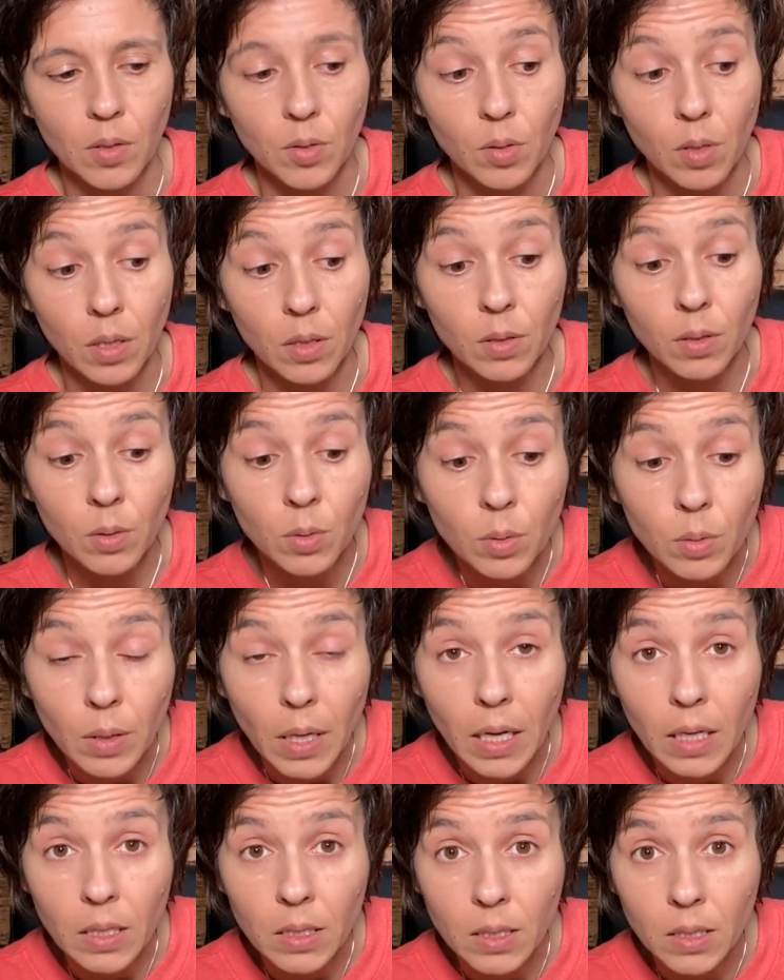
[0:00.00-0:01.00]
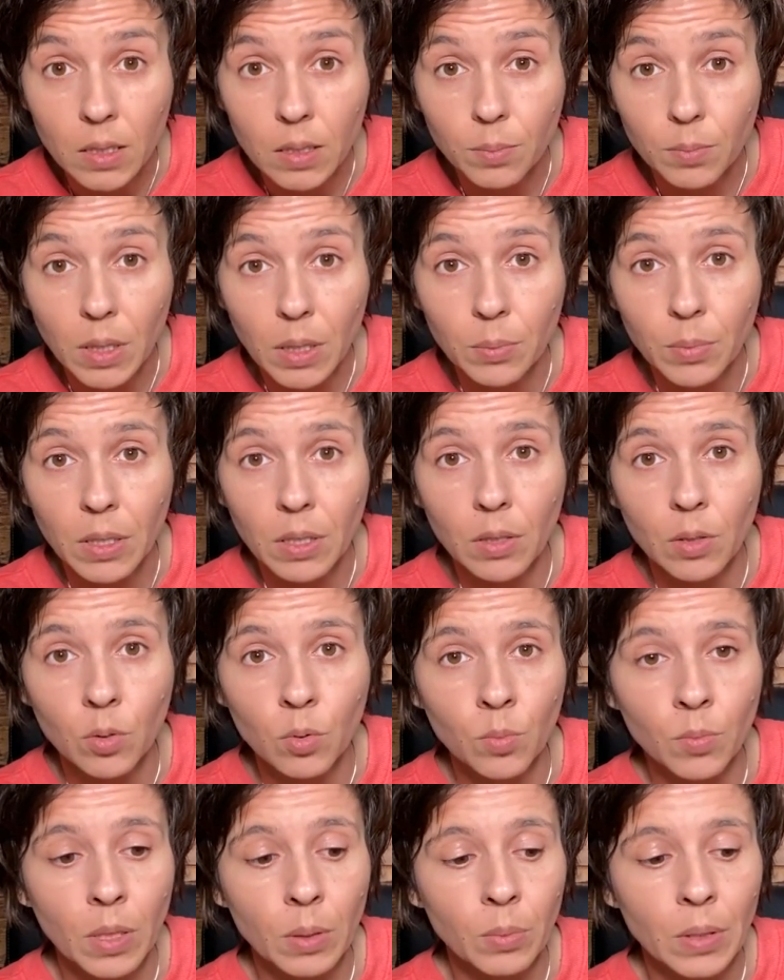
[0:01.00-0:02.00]
So I don't know who that is. Maybe
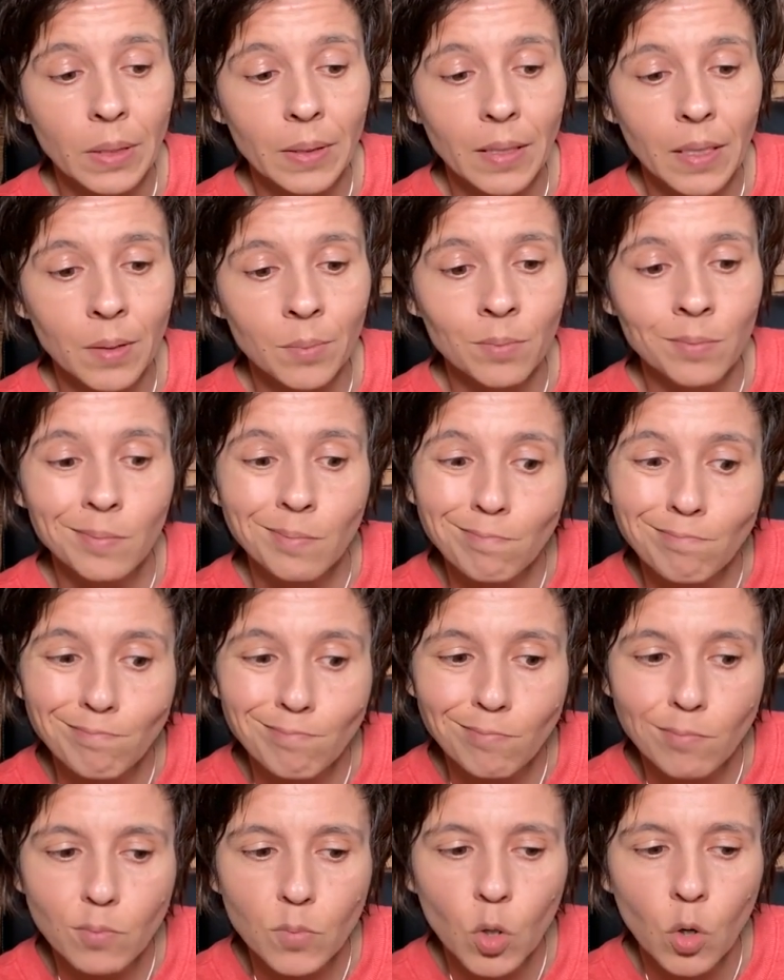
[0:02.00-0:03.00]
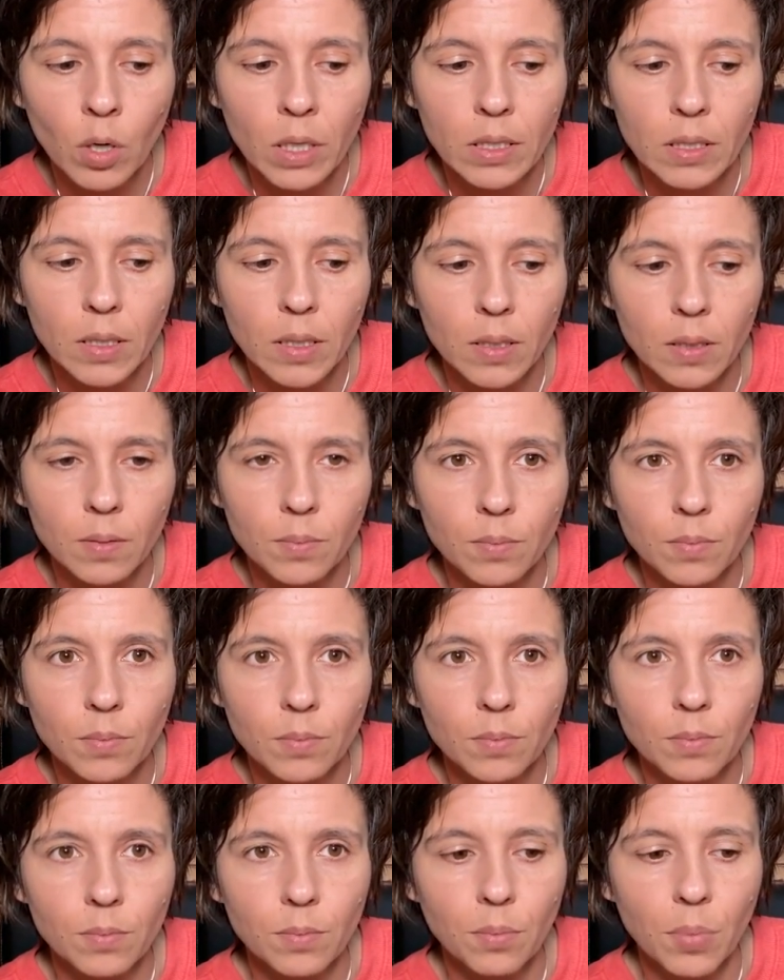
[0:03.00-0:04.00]
you, maybe them, no idea.
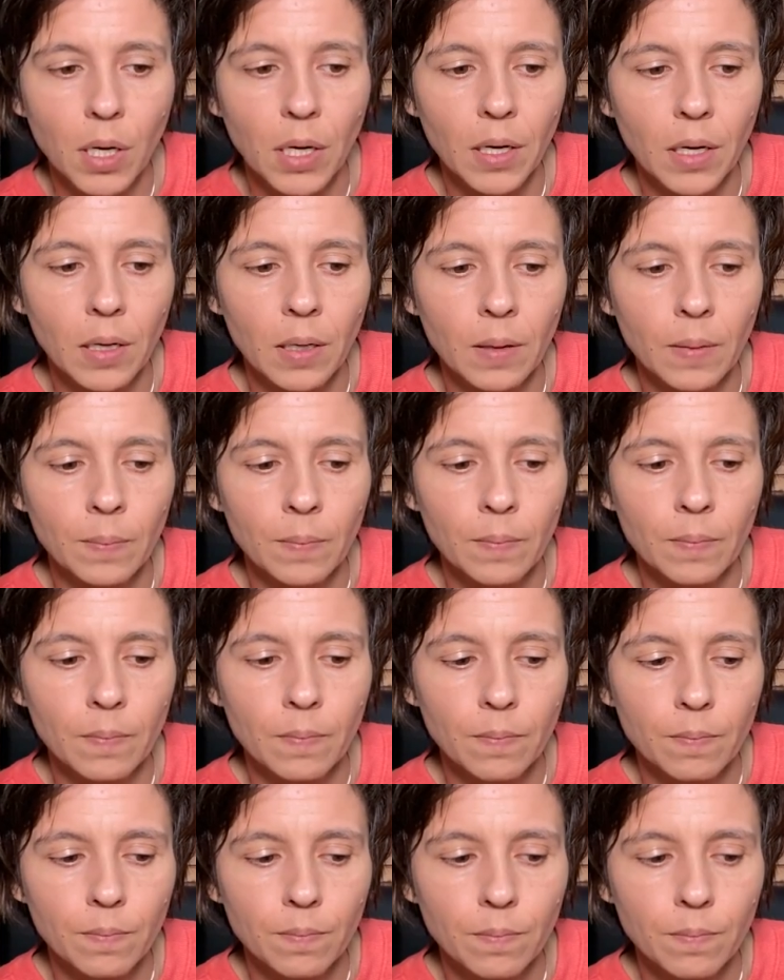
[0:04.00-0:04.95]
But, um...